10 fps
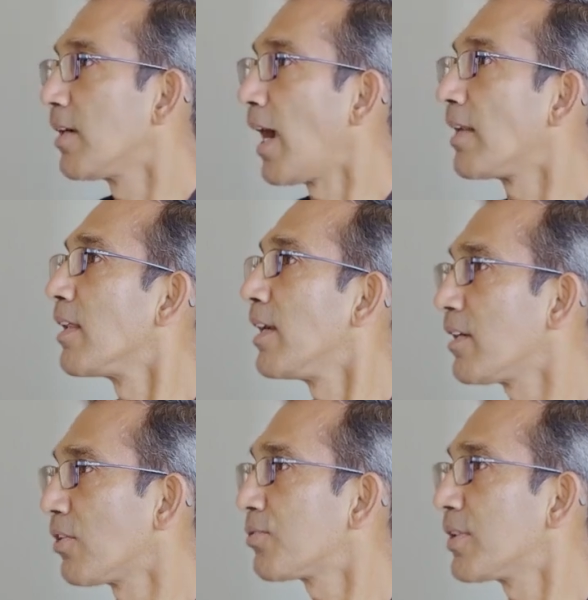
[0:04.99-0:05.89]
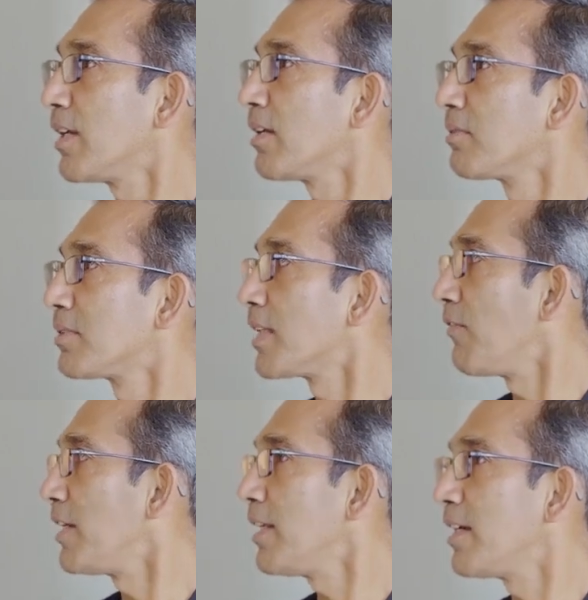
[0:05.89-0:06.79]
at the rate of say
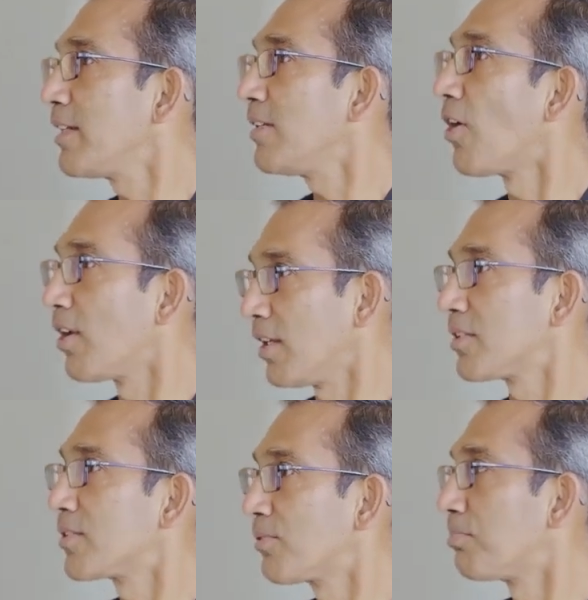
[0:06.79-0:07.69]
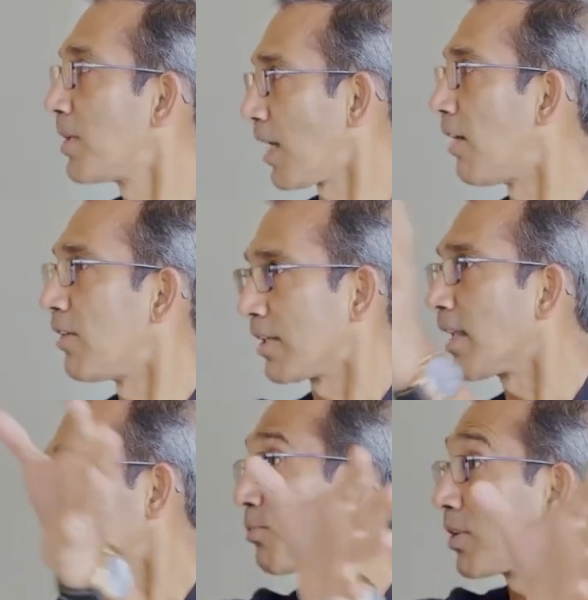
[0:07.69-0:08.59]
$70-$80 per hour,
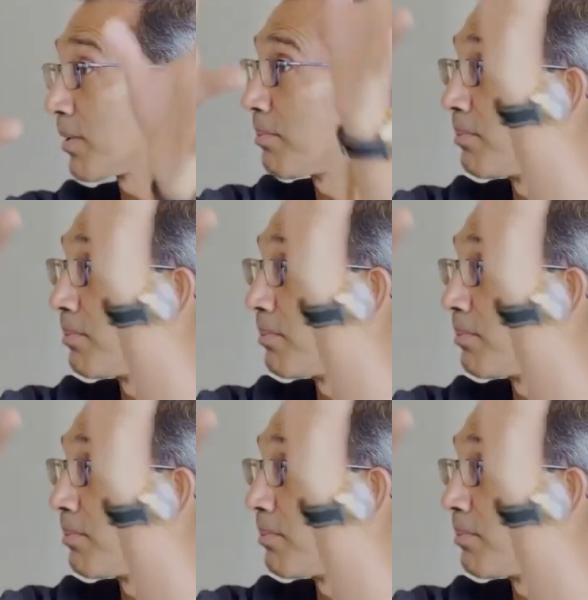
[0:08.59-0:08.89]
that's what